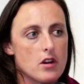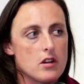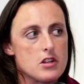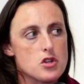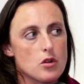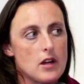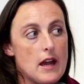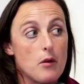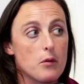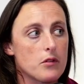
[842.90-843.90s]
entirely sure
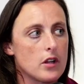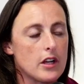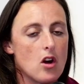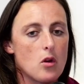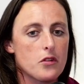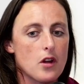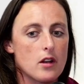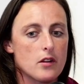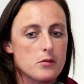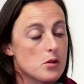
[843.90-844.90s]
how it was going to go.
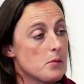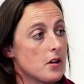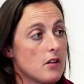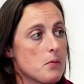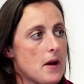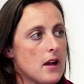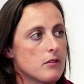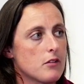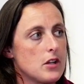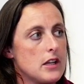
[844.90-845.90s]
Scotland were coming off the back
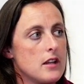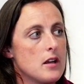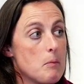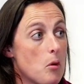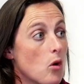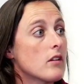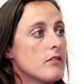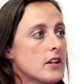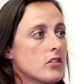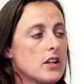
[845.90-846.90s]
of a really important
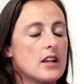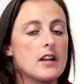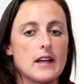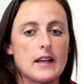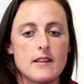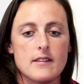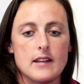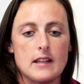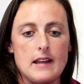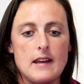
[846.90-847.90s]
victory against
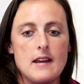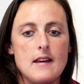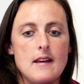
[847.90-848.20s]
Italy,